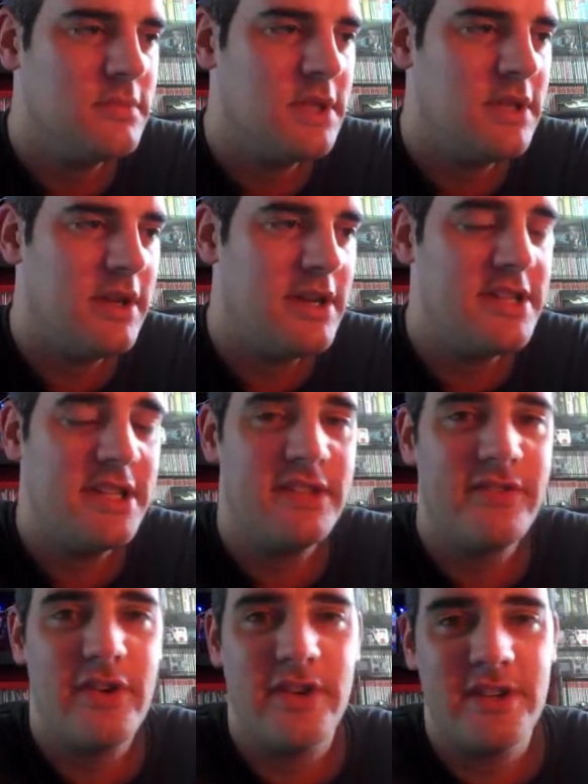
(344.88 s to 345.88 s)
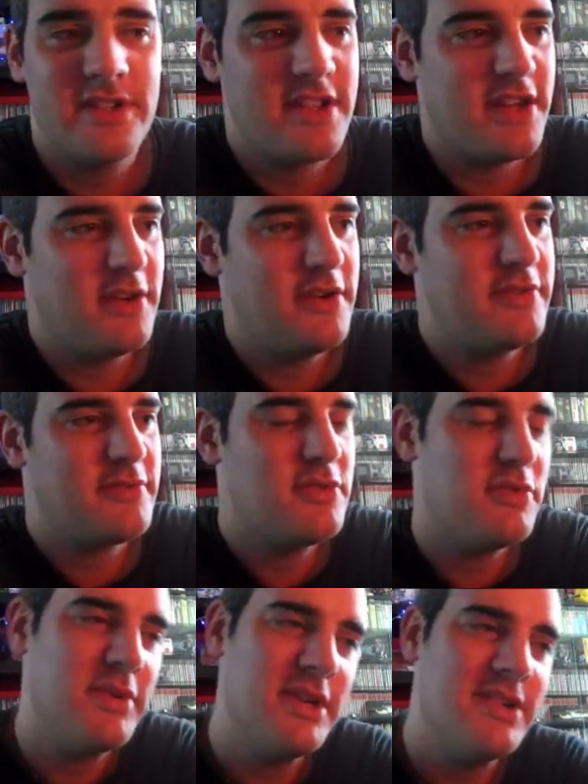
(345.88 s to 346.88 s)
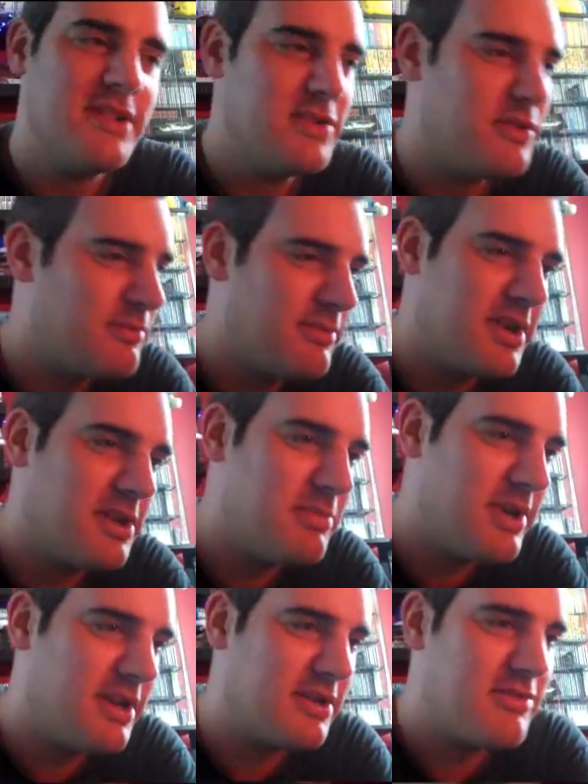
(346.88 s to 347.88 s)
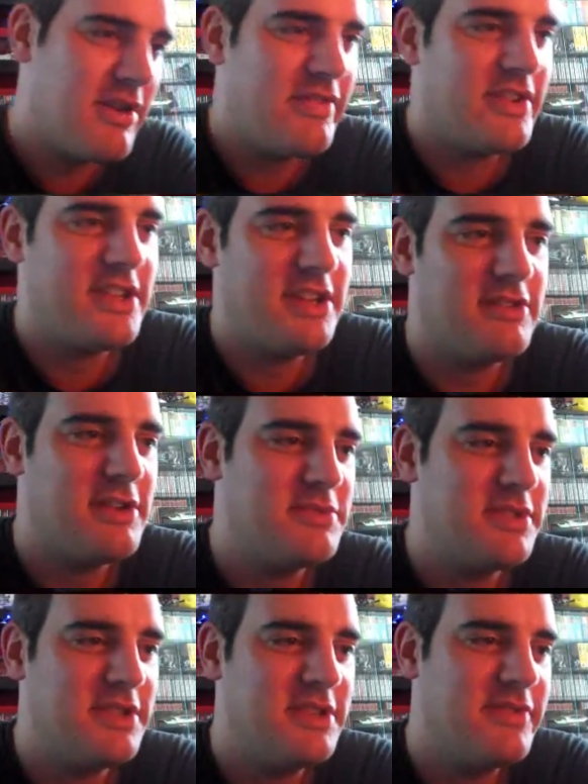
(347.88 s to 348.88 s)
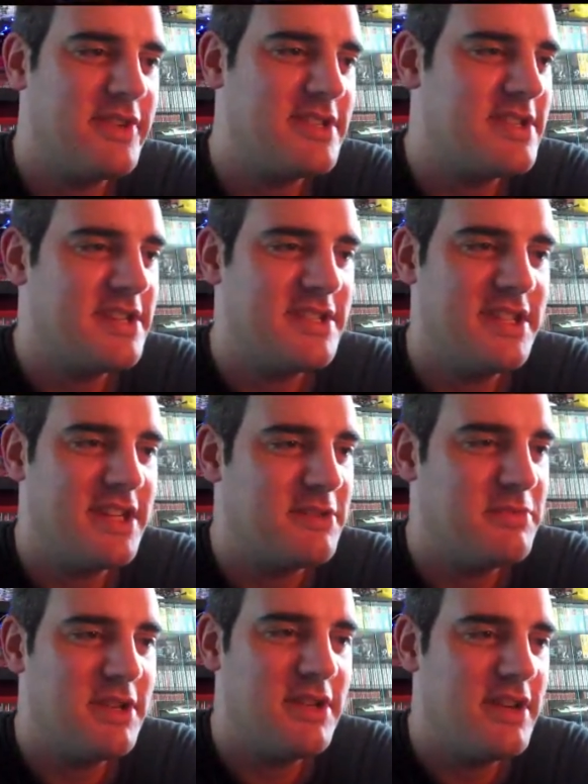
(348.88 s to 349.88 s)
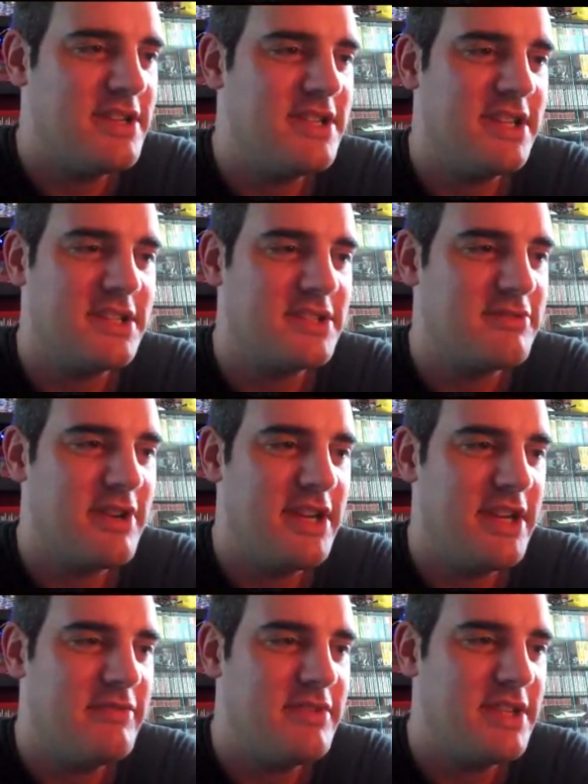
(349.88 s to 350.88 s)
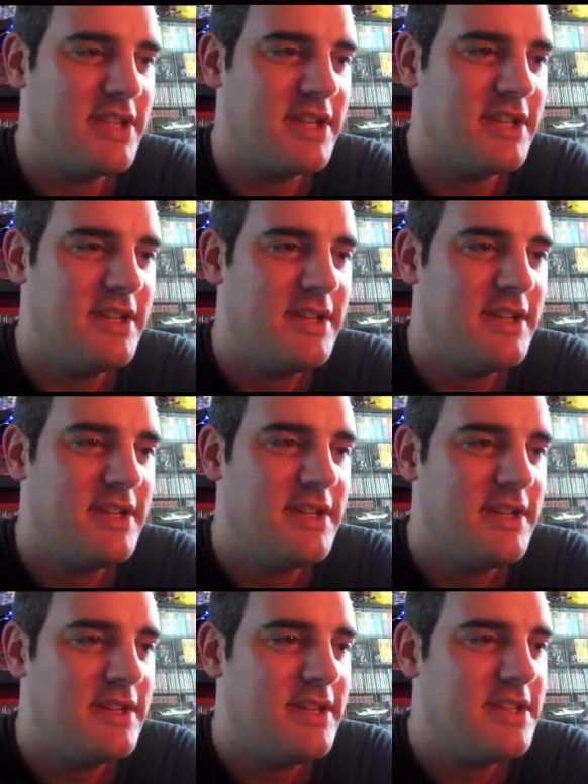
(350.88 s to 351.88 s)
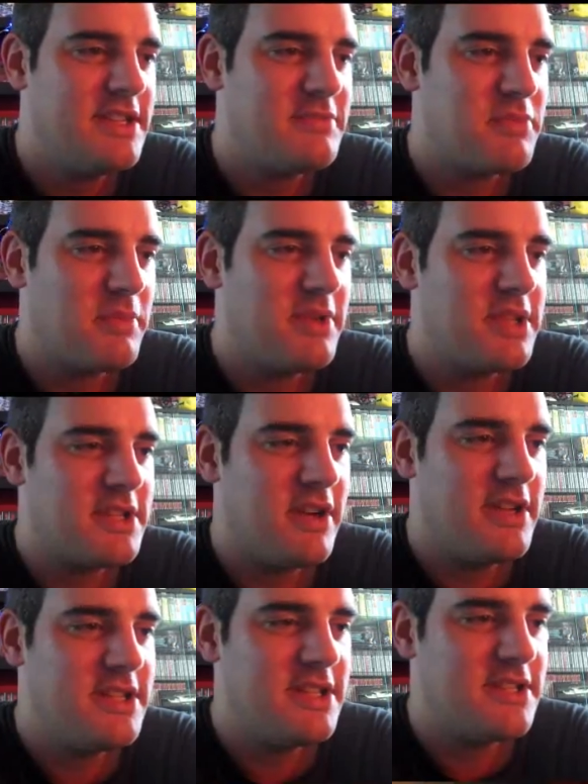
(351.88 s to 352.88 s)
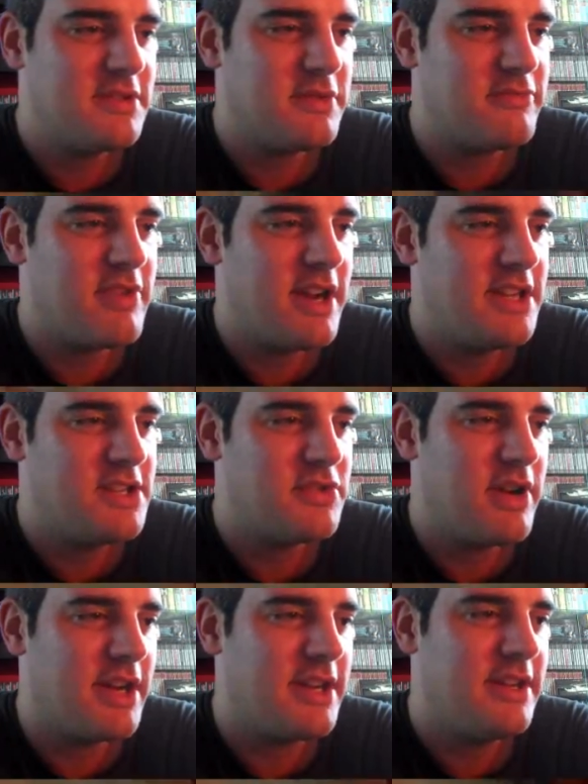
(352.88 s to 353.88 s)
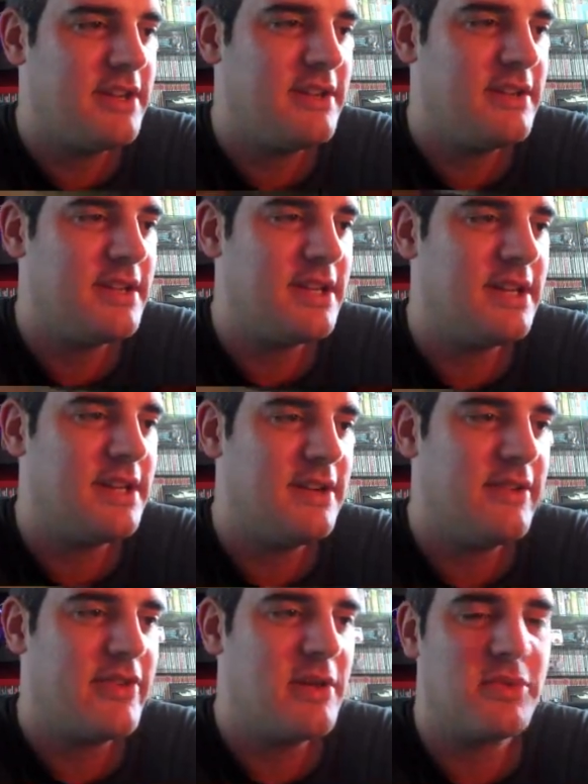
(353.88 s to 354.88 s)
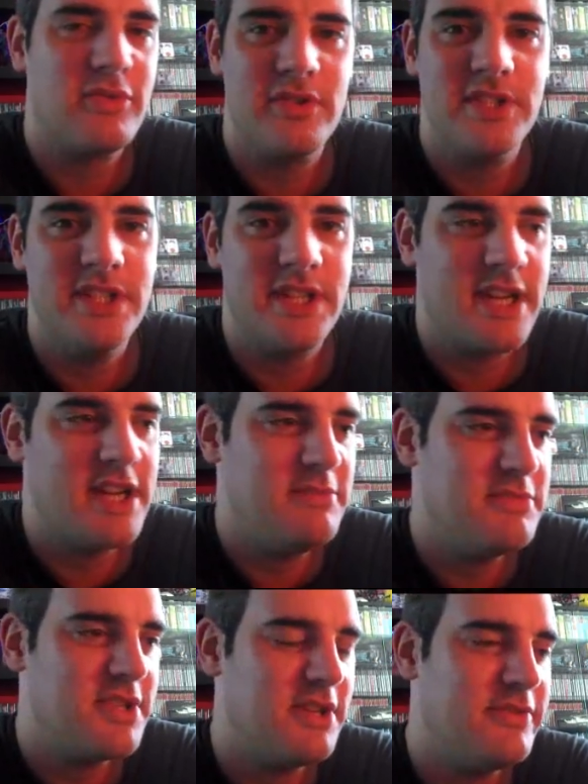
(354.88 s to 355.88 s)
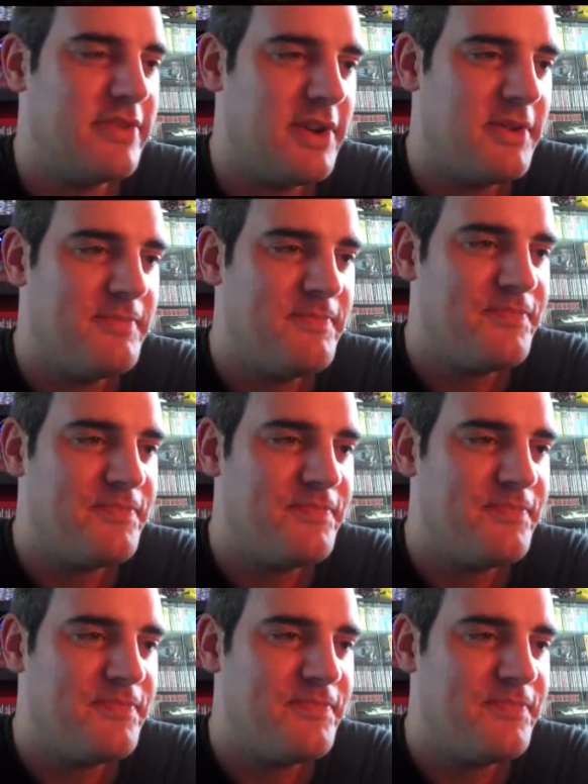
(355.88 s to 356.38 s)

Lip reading: Lighting's very good though overall. I mean, let's not muck about, the graphics here are absolutely fantastic. I mean, the lighting's great, everything. This is probably the tightest sort of rally track I've come across in the game so far.